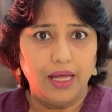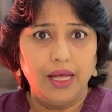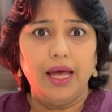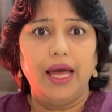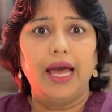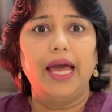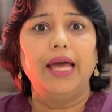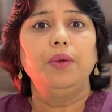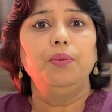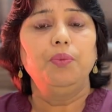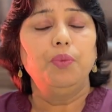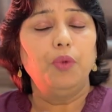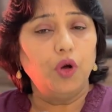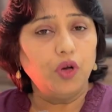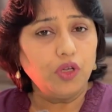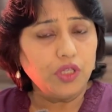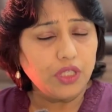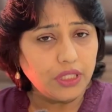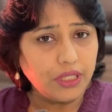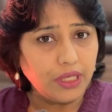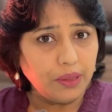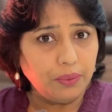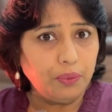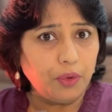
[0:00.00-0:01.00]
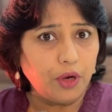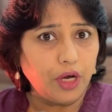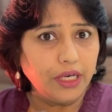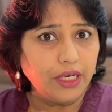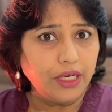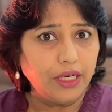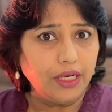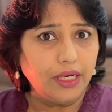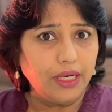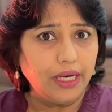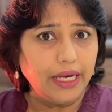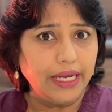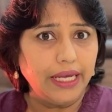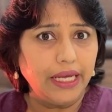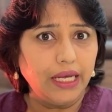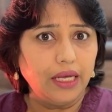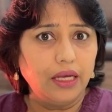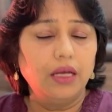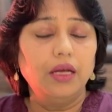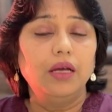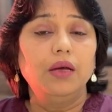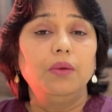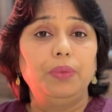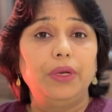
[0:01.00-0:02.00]
And most importantly,
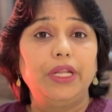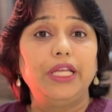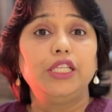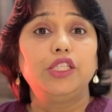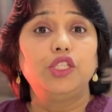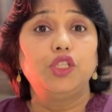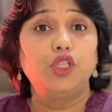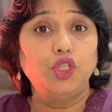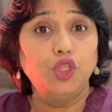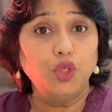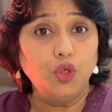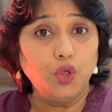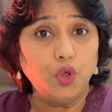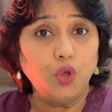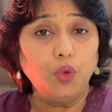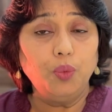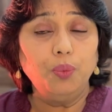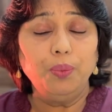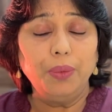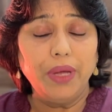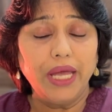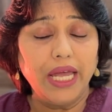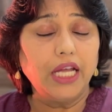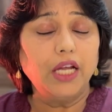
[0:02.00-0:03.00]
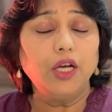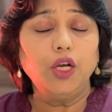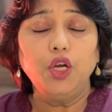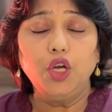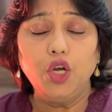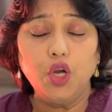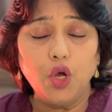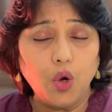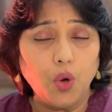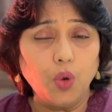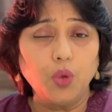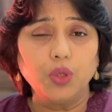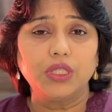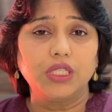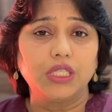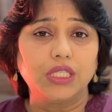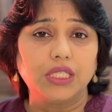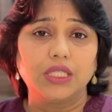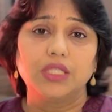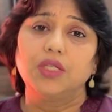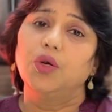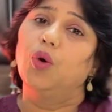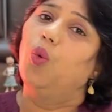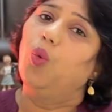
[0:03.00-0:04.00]
please do make
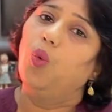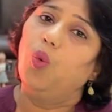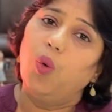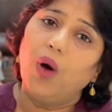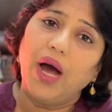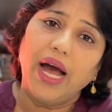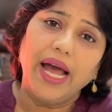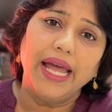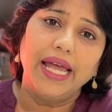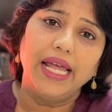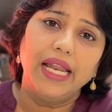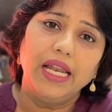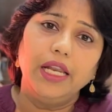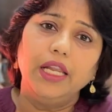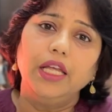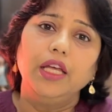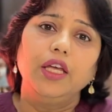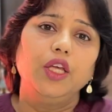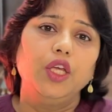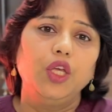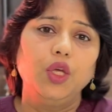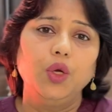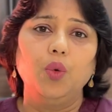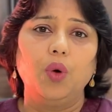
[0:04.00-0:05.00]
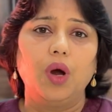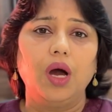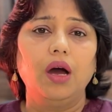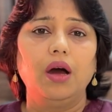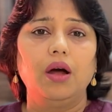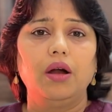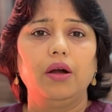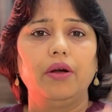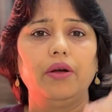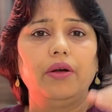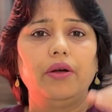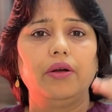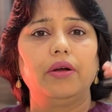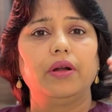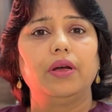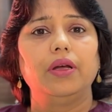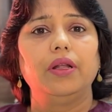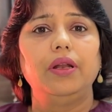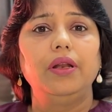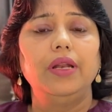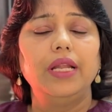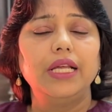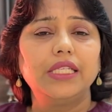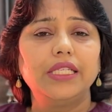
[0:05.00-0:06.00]
notes while you are
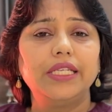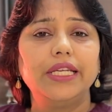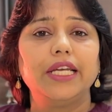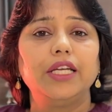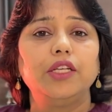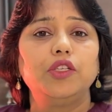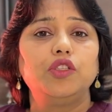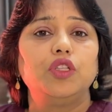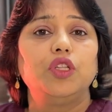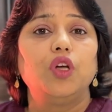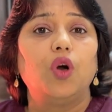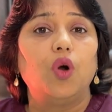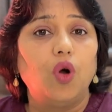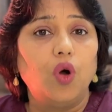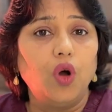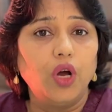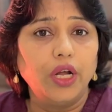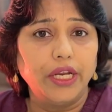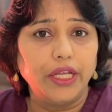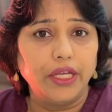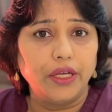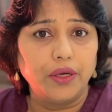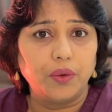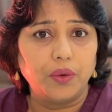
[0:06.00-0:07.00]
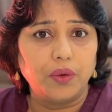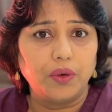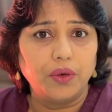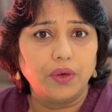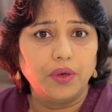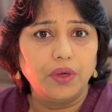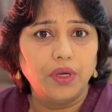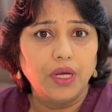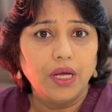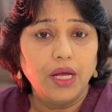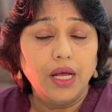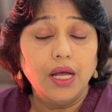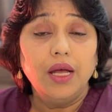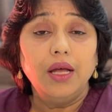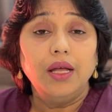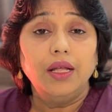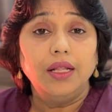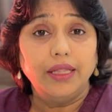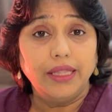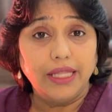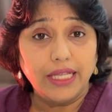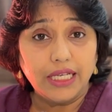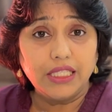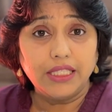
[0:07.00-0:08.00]
listening to the audio.
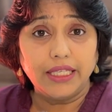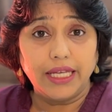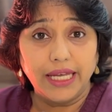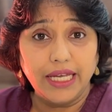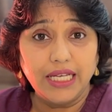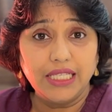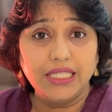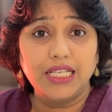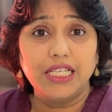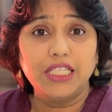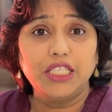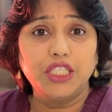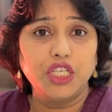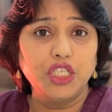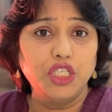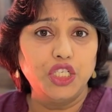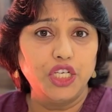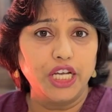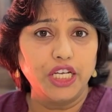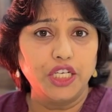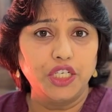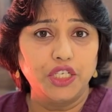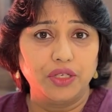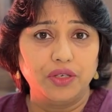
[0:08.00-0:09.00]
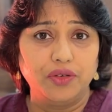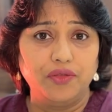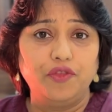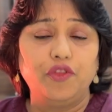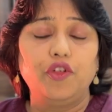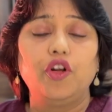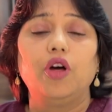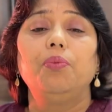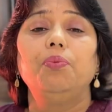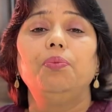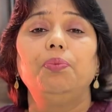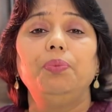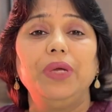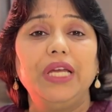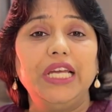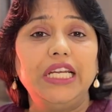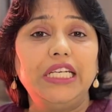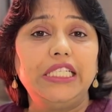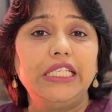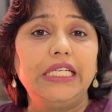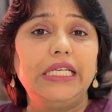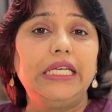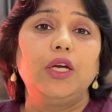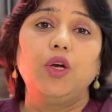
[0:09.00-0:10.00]
This is a suggestion from
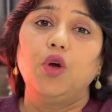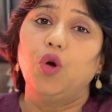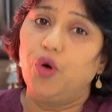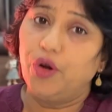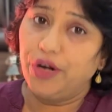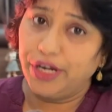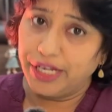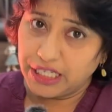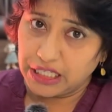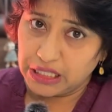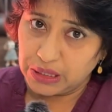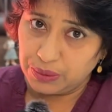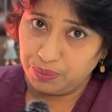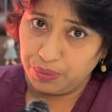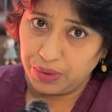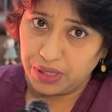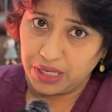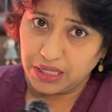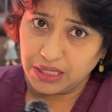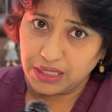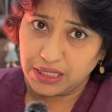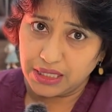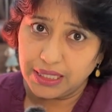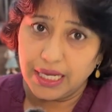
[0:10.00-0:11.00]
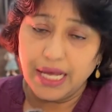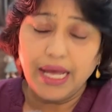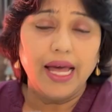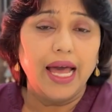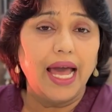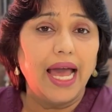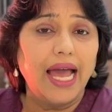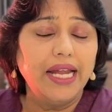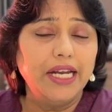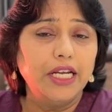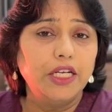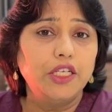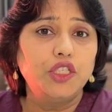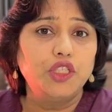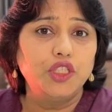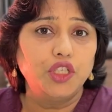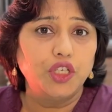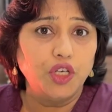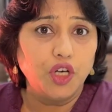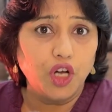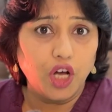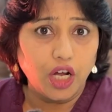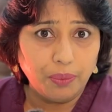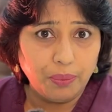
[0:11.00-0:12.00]
PTE Core experts and it should
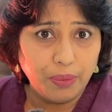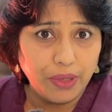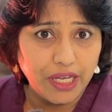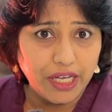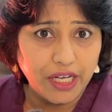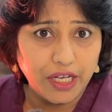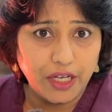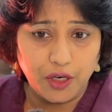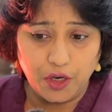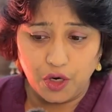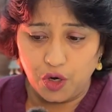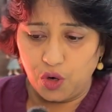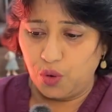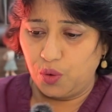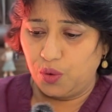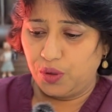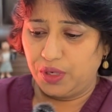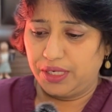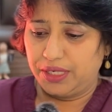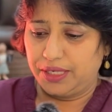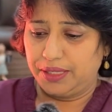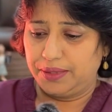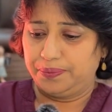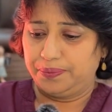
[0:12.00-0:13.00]
not be ignored.